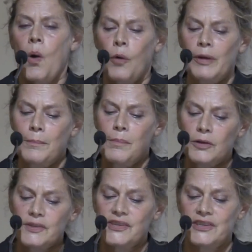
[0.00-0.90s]
Or a
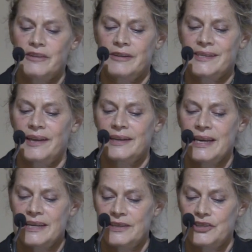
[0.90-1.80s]
monster is
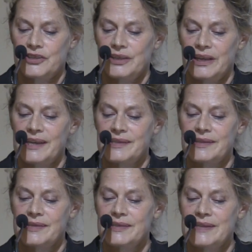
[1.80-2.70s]
unleashed, as
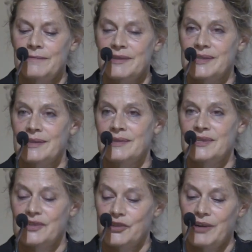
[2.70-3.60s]
in
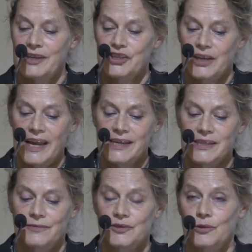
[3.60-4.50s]
Stevenson's The Strange
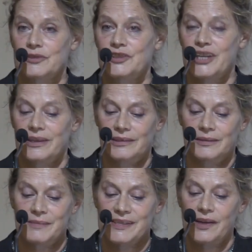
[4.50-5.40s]
Case of Dr. Jekyll
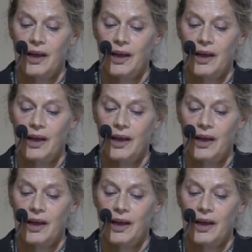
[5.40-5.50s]
and Mr.